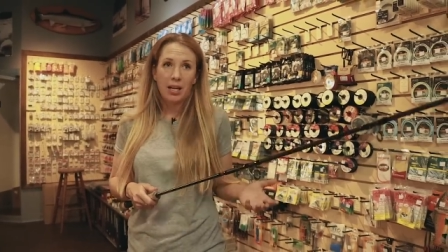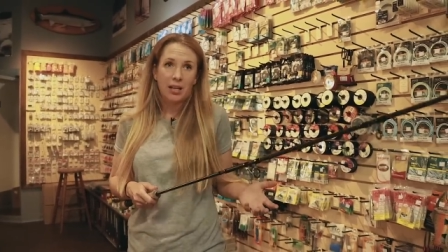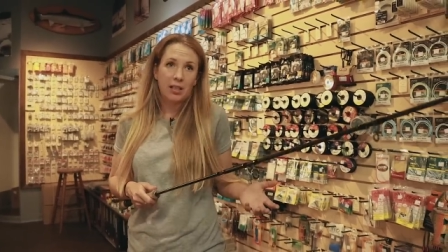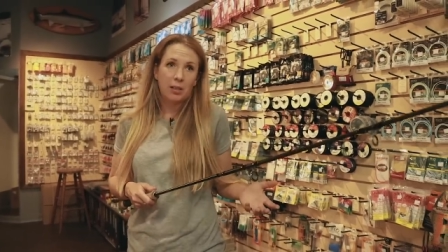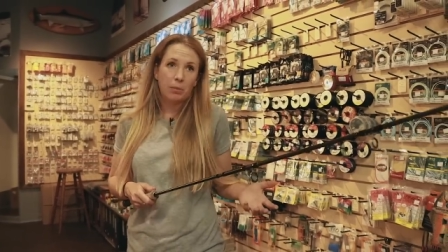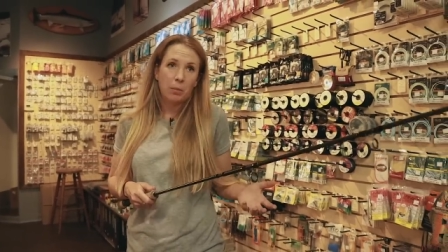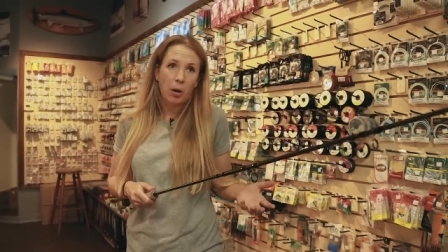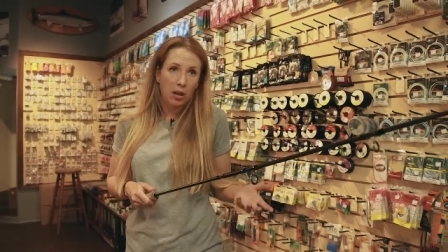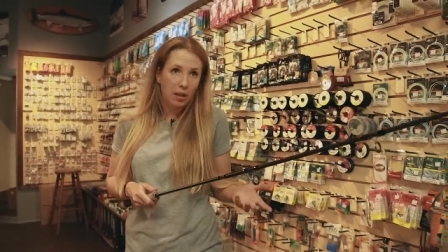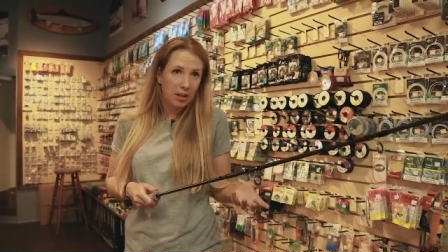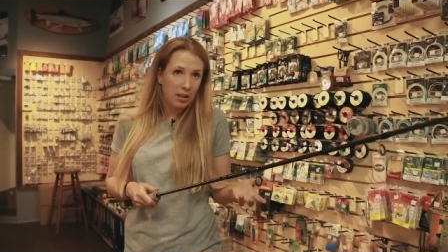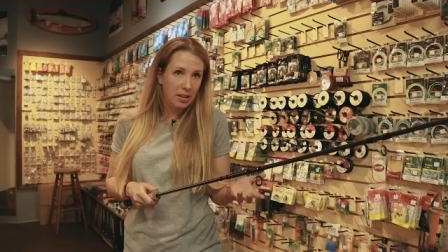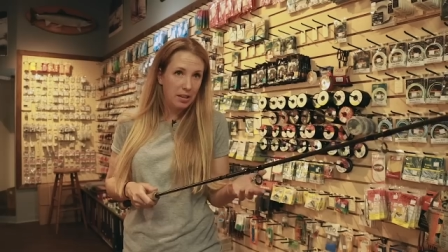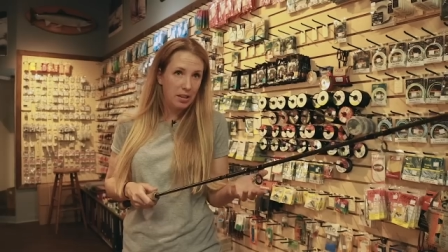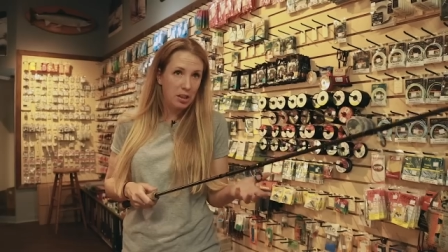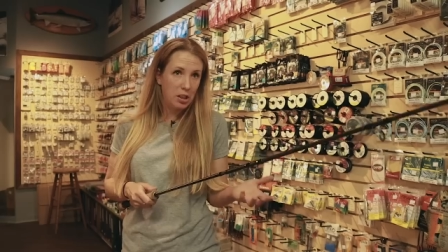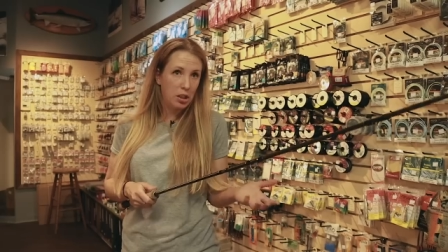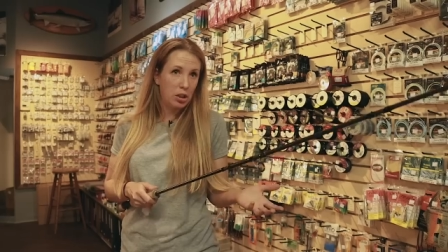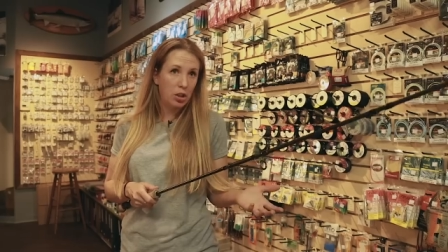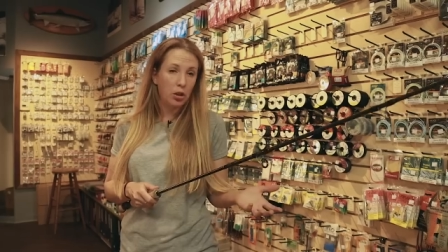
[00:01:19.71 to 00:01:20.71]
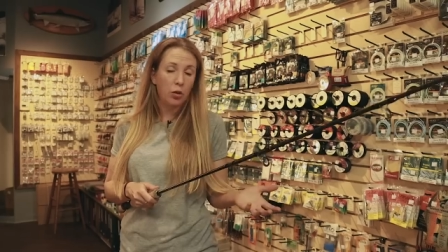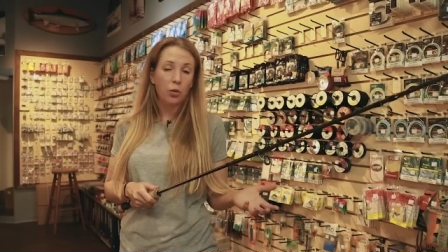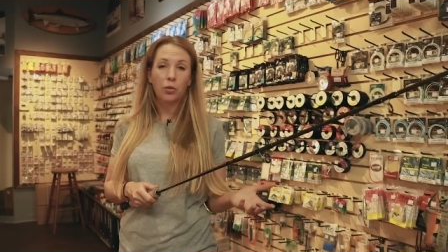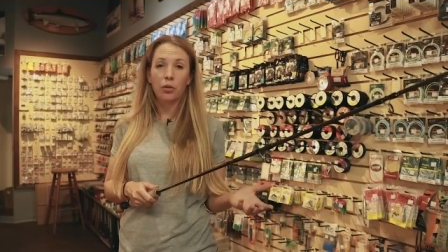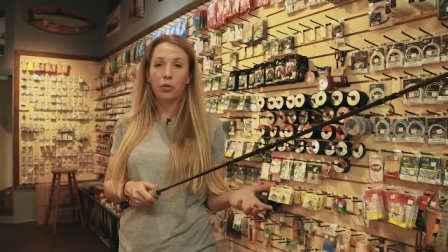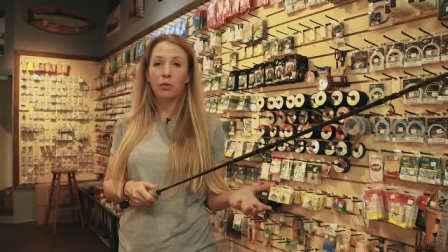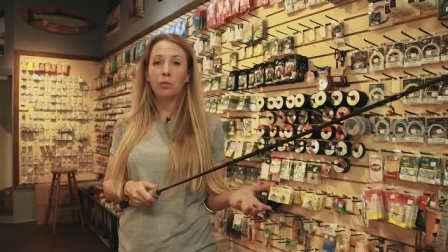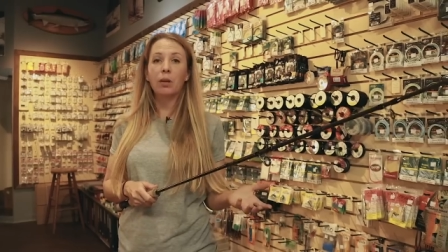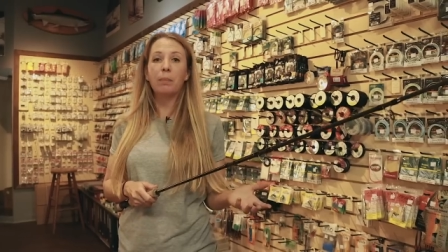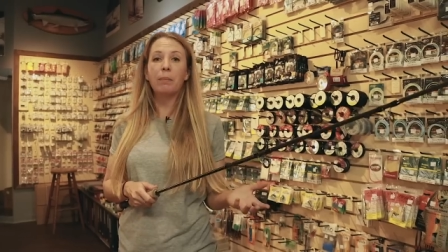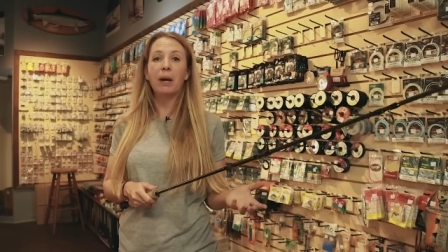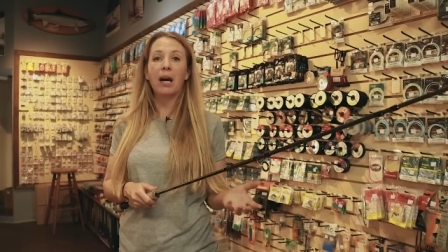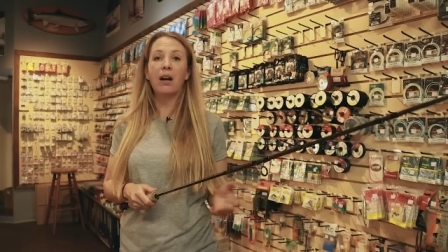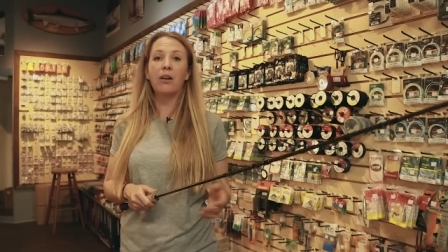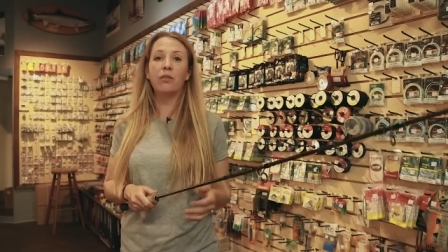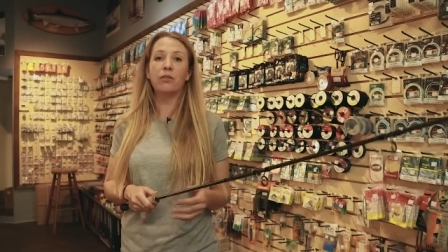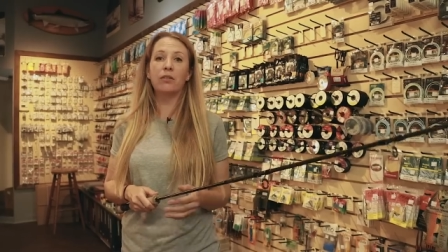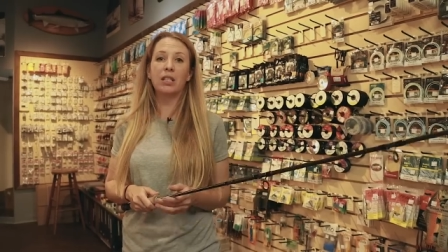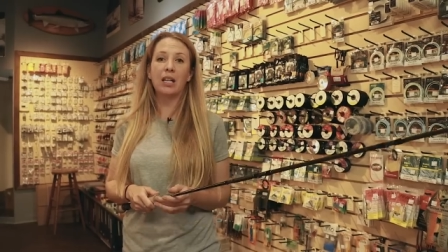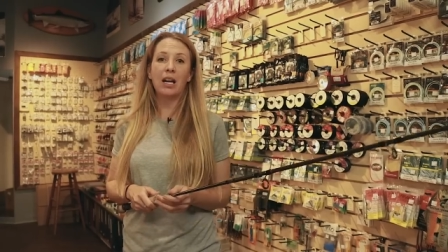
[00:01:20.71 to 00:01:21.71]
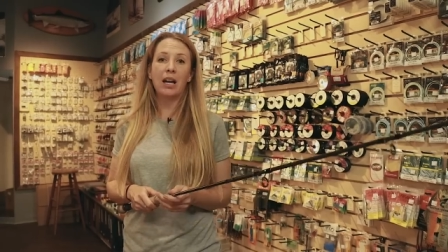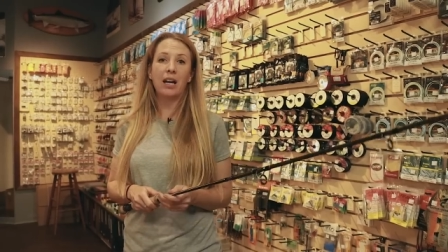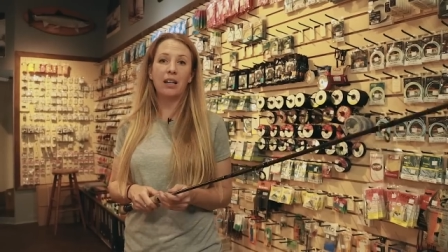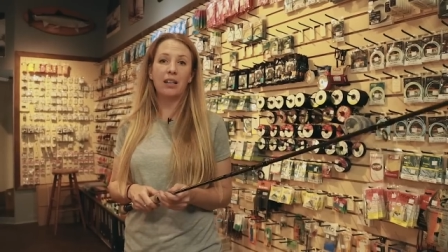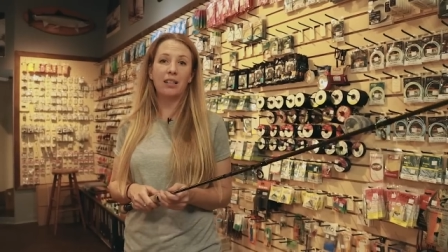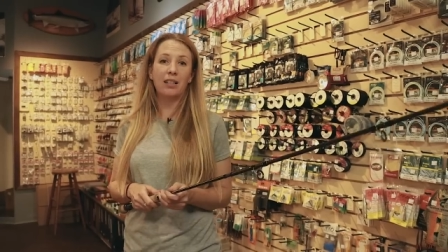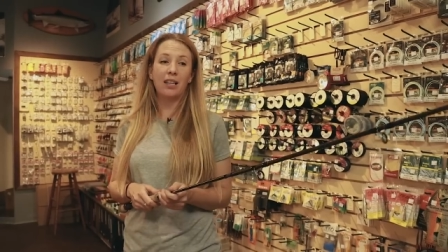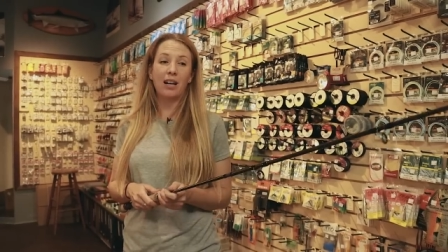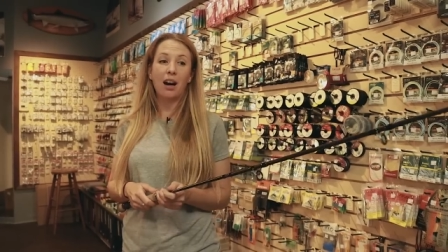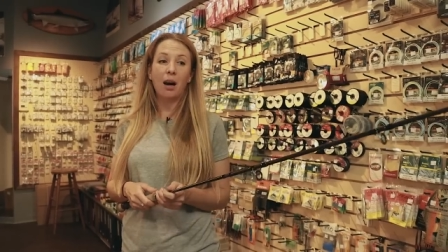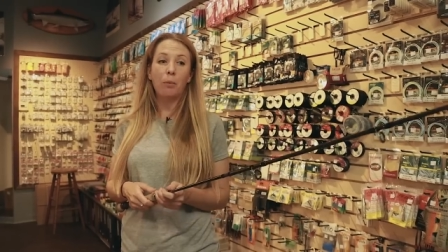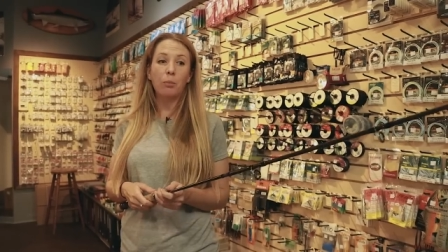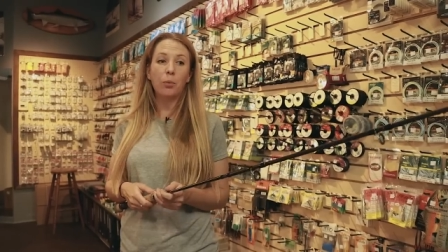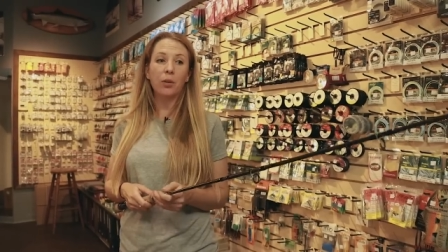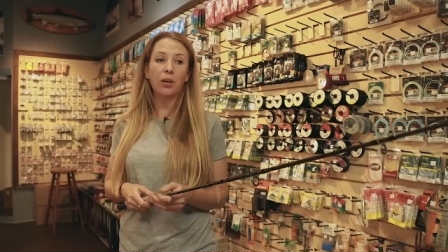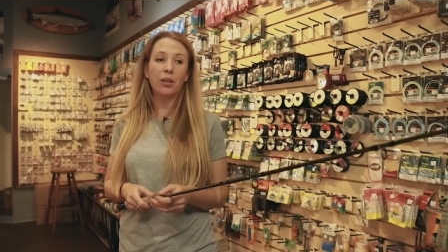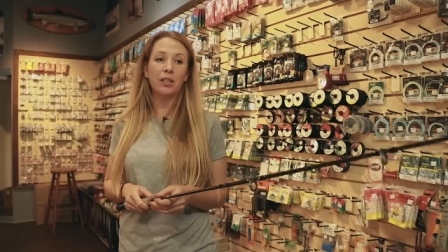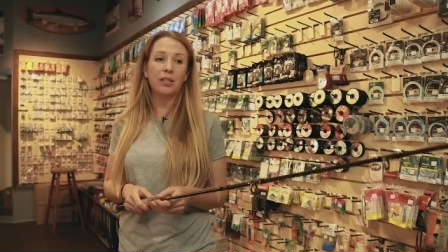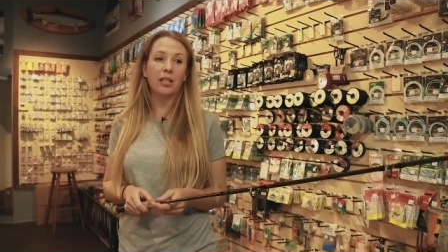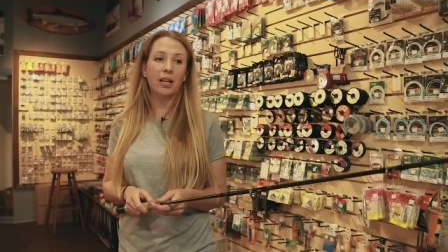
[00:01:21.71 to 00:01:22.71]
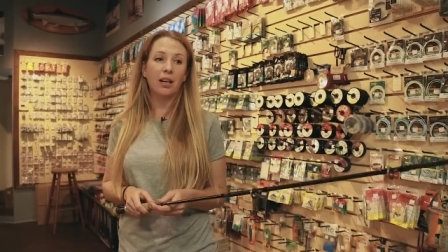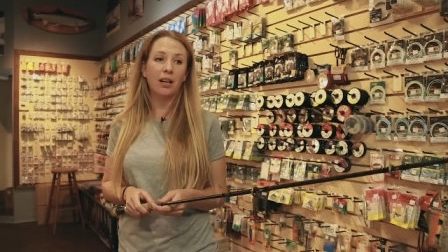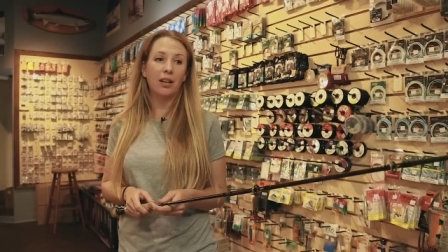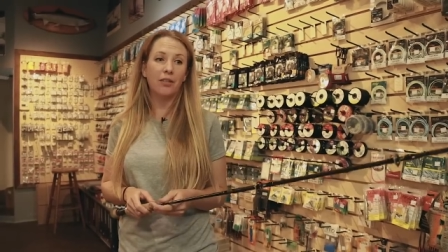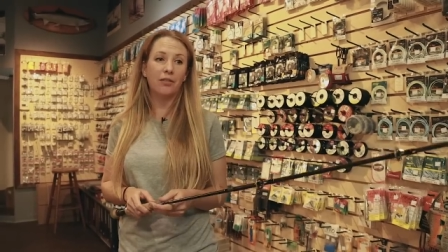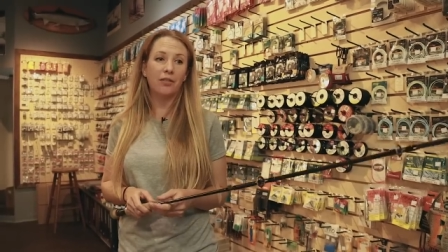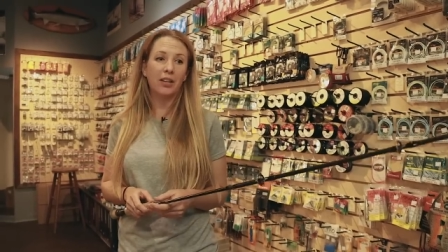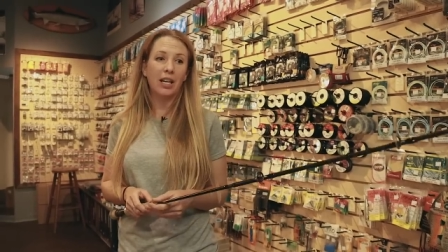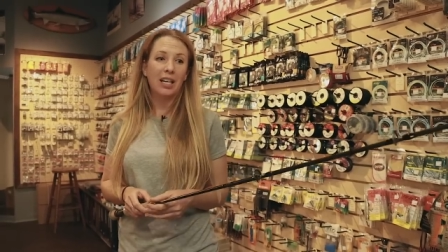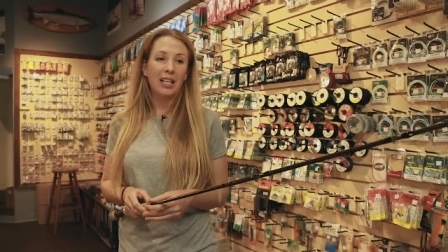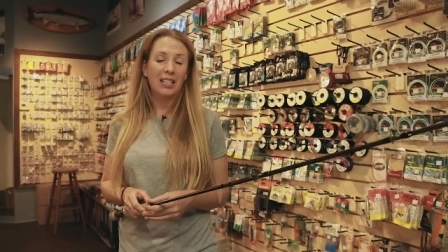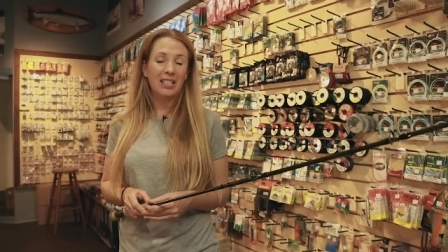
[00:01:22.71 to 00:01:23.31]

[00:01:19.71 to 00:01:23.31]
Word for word: as small as two to three pounds and upwards of